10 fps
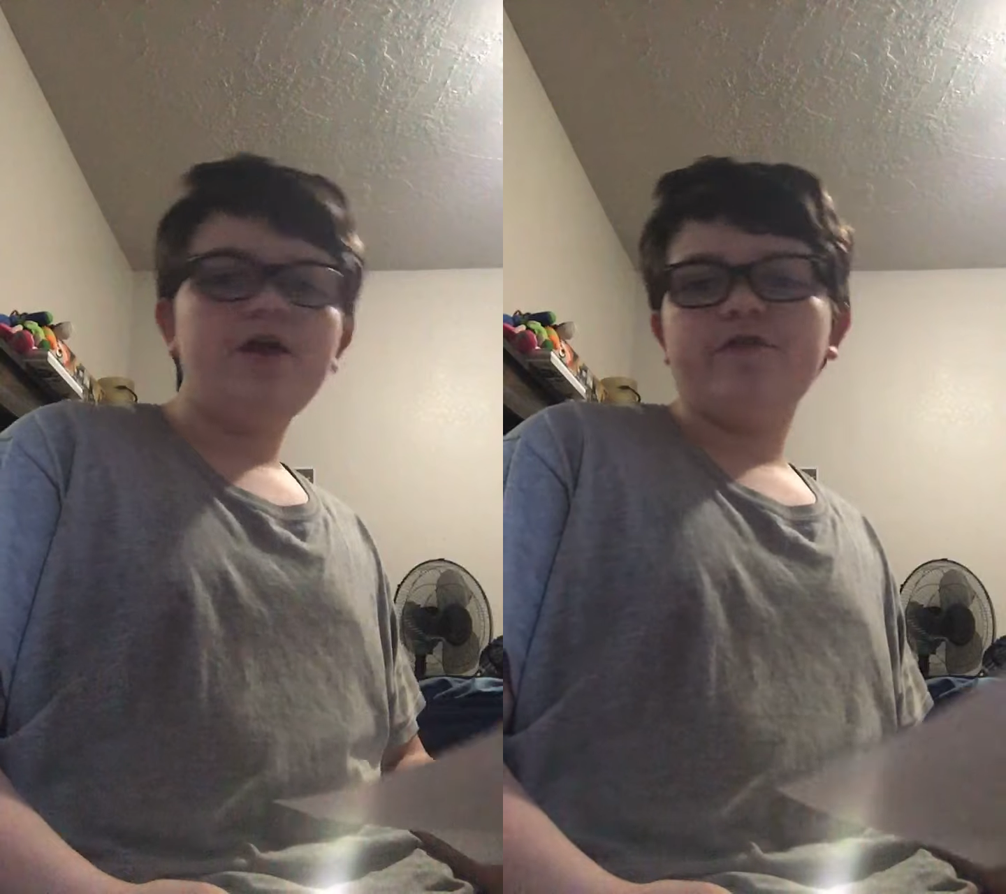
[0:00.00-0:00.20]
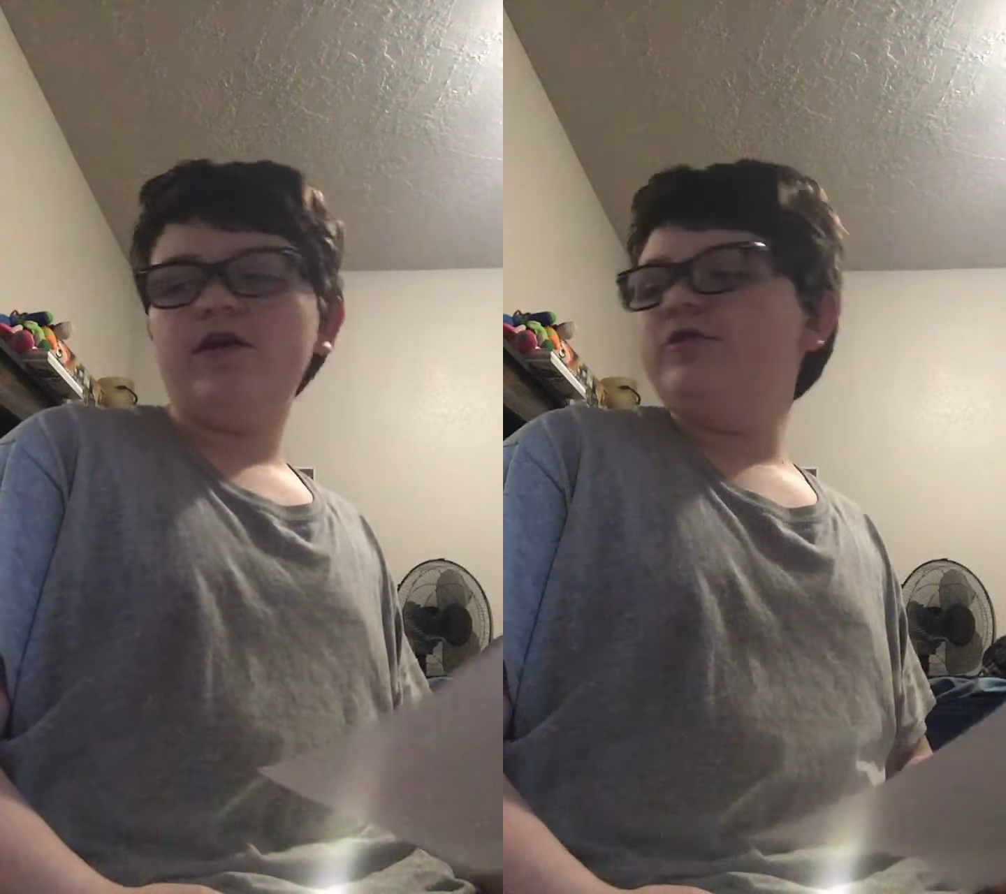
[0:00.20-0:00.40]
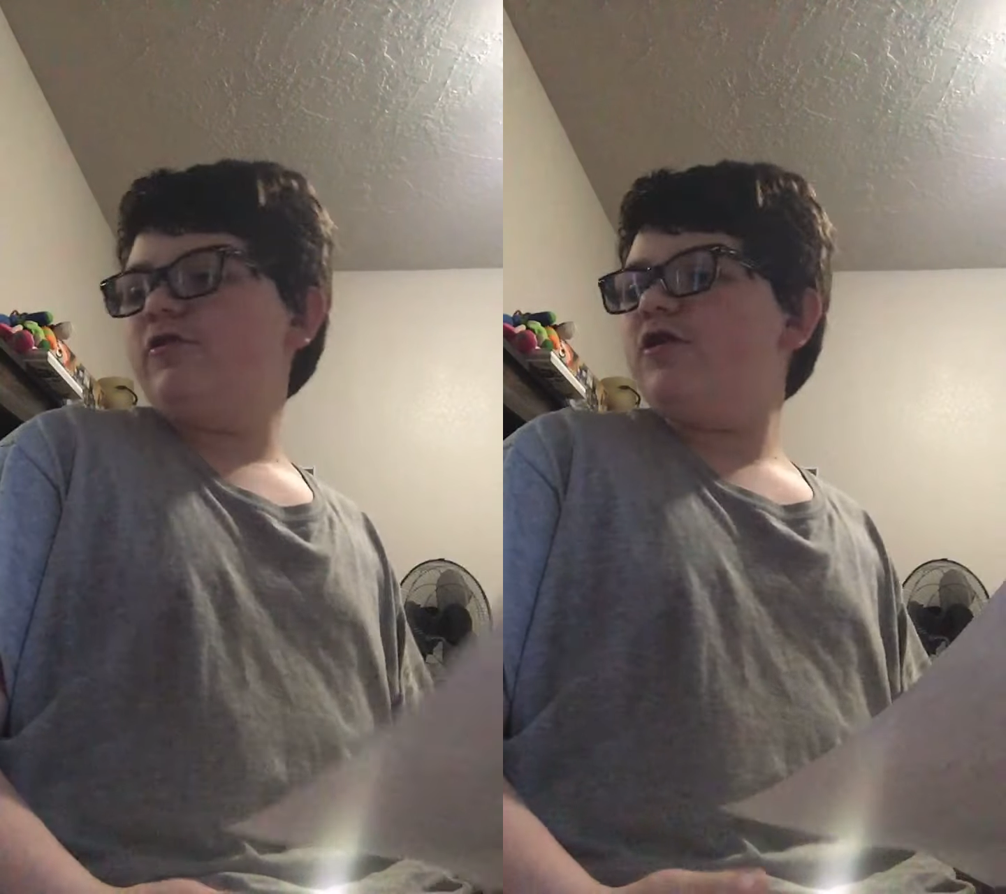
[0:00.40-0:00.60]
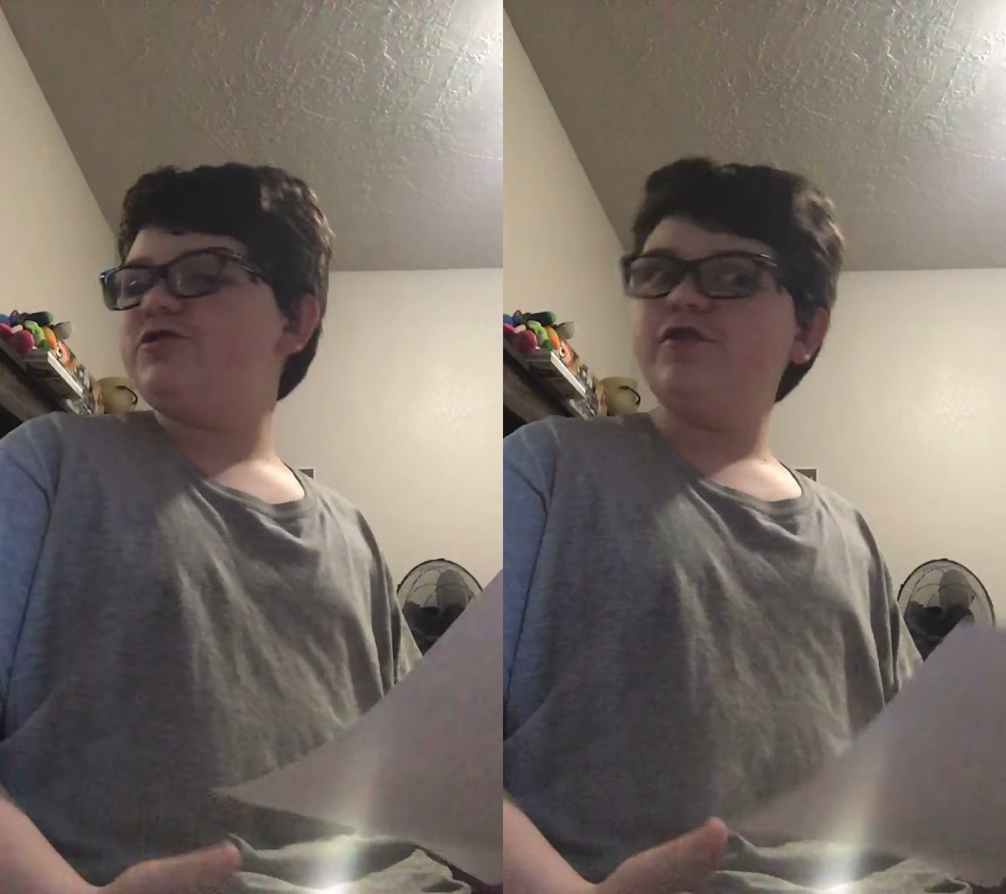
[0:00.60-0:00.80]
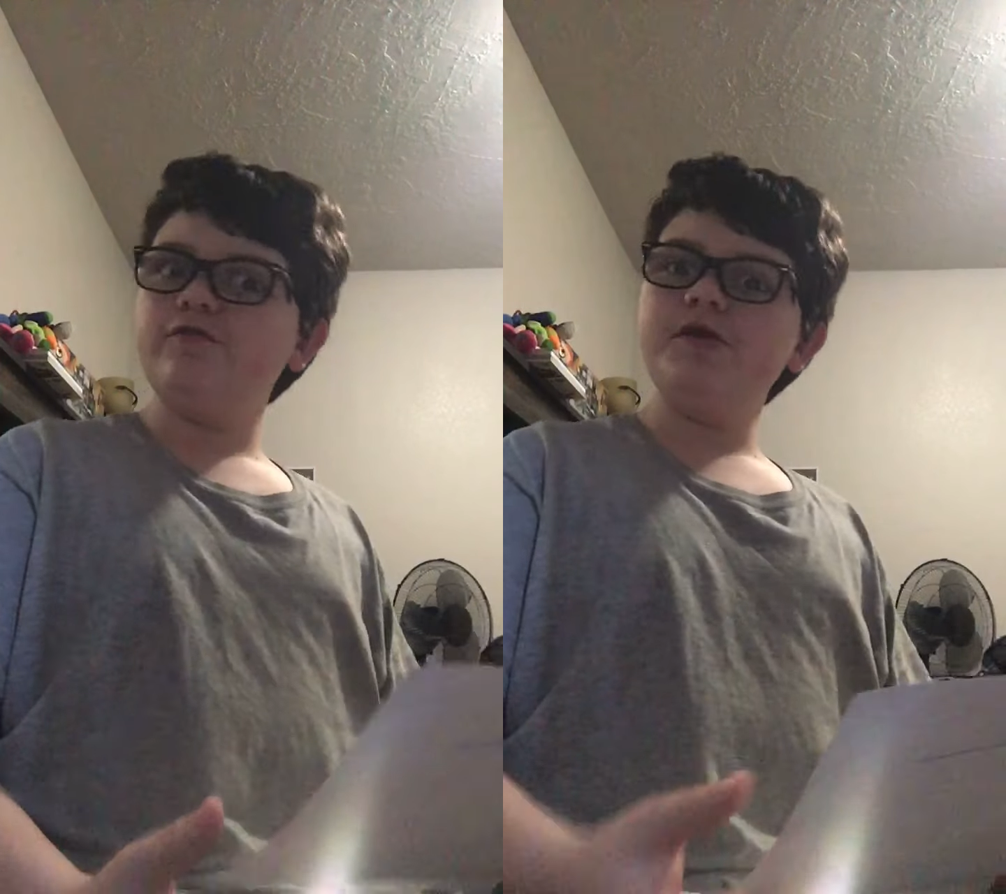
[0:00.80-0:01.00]
let's get on to
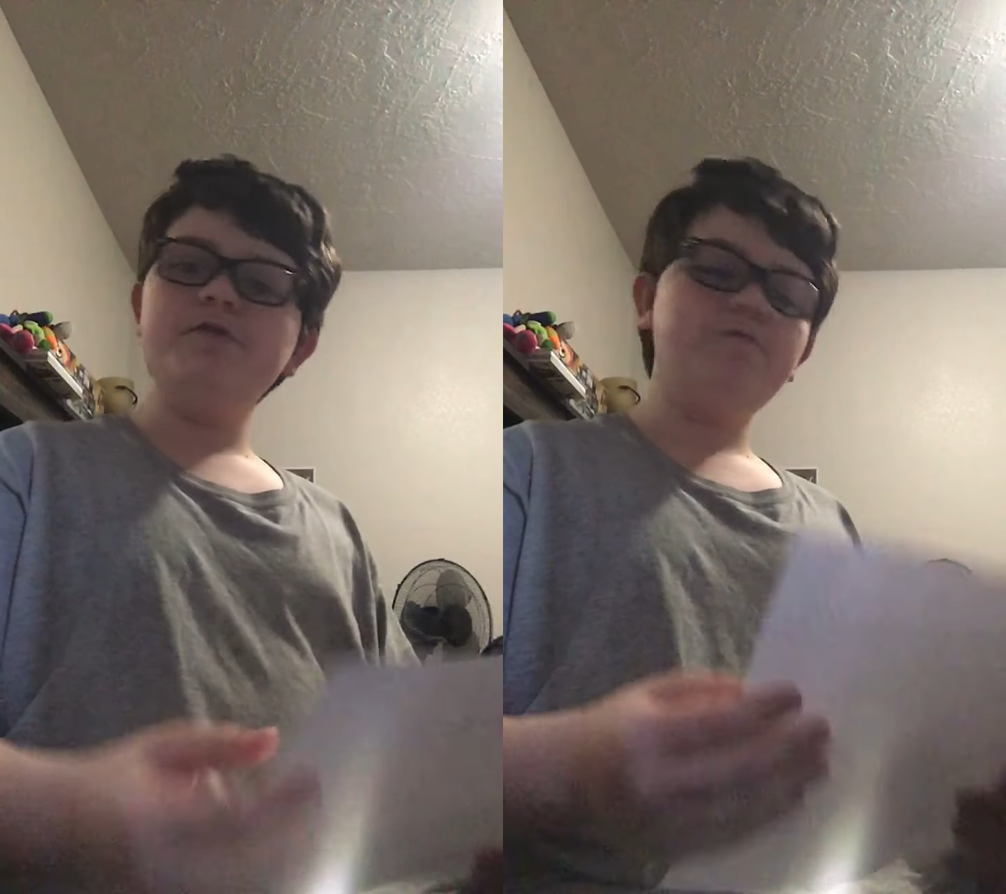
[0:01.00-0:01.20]
question three.